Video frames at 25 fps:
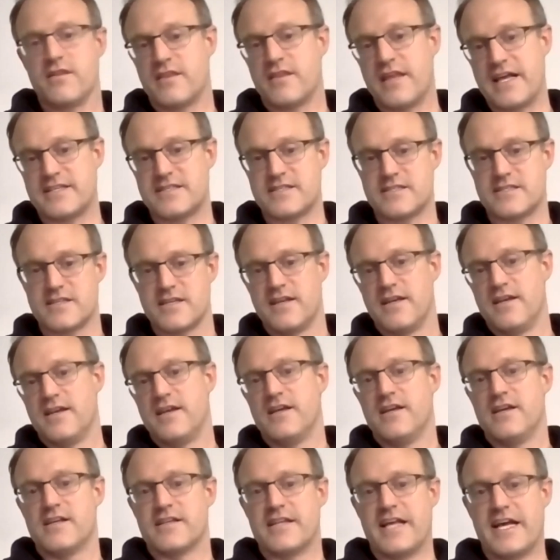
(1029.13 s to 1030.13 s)
That's
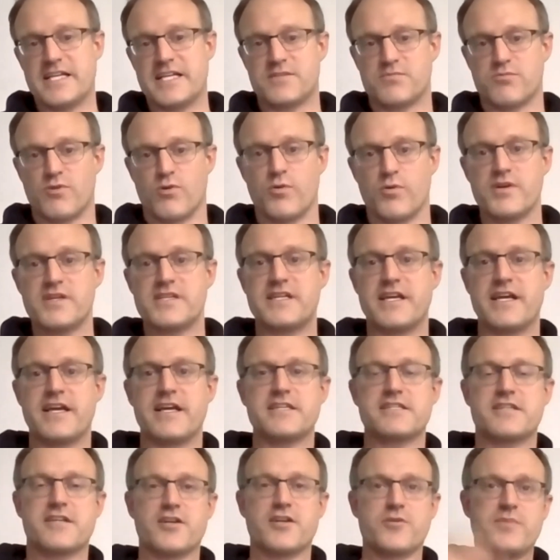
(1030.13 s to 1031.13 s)
where we're seeing
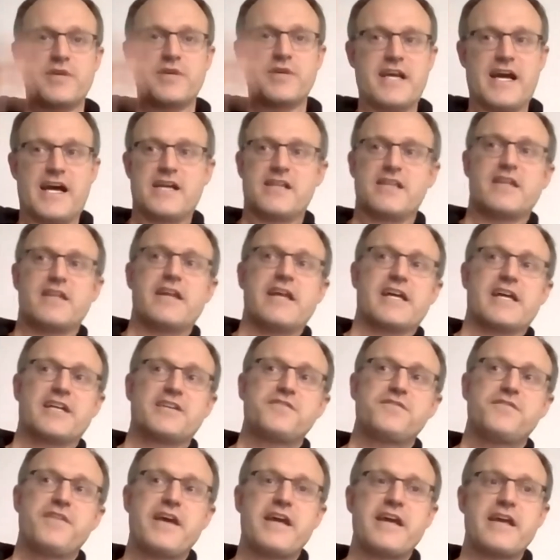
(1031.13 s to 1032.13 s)
is going to be kind of the
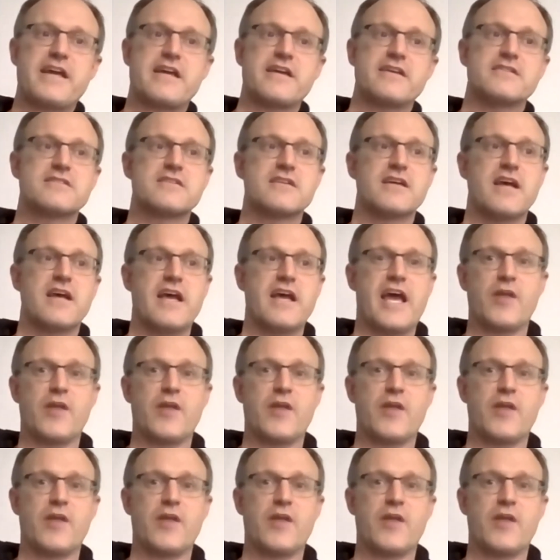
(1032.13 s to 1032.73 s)
next phase.